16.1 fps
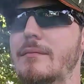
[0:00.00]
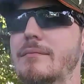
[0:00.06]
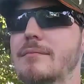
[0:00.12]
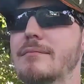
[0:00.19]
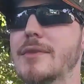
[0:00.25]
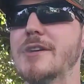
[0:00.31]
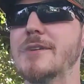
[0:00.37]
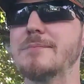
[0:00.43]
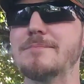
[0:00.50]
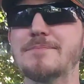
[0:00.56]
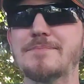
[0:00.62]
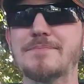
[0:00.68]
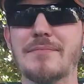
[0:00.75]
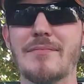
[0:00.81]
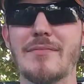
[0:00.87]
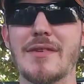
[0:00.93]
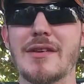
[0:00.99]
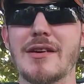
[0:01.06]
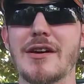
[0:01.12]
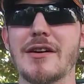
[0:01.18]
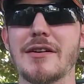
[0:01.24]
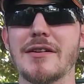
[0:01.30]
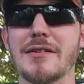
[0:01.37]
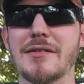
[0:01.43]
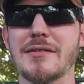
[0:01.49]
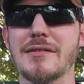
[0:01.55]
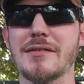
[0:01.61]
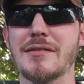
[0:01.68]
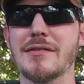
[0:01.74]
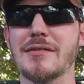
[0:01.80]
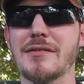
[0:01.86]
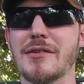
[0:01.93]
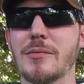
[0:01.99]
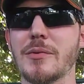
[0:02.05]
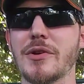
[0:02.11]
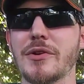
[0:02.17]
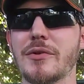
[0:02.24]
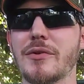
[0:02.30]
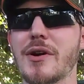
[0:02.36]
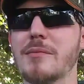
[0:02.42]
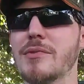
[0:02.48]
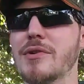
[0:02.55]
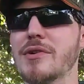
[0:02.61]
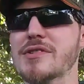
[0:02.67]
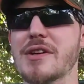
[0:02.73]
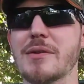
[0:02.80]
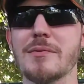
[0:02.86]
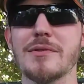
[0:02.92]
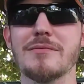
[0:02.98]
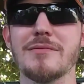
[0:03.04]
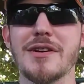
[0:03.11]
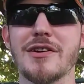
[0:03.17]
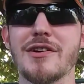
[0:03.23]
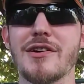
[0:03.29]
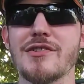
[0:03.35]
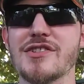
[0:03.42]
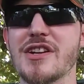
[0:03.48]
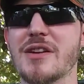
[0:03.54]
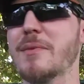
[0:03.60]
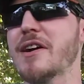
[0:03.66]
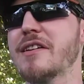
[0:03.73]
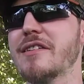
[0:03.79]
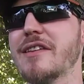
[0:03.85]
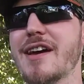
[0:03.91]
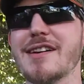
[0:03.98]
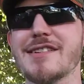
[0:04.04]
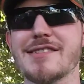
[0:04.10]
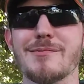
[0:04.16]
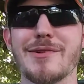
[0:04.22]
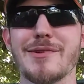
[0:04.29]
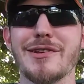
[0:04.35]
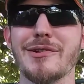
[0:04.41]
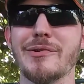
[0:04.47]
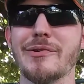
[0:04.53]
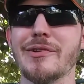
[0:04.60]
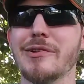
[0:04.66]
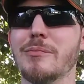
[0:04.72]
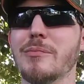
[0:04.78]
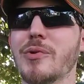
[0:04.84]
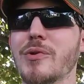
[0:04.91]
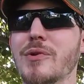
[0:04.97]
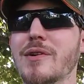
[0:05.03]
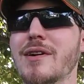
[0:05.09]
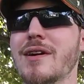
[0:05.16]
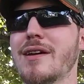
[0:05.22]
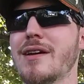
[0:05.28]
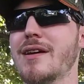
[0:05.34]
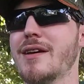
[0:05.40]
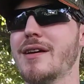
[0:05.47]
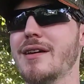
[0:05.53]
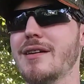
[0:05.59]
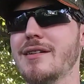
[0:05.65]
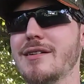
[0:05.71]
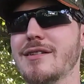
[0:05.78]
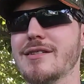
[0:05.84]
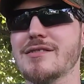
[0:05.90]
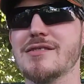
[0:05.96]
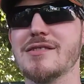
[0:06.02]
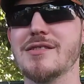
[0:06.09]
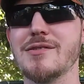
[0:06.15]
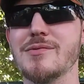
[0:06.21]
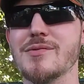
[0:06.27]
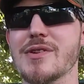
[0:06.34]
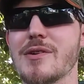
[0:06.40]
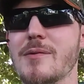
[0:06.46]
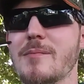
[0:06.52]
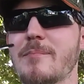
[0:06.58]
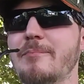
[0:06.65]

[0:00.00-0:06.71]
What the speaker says: But they're really great books. I would encourage anybody that hasn't read Louis L'Amour to do so.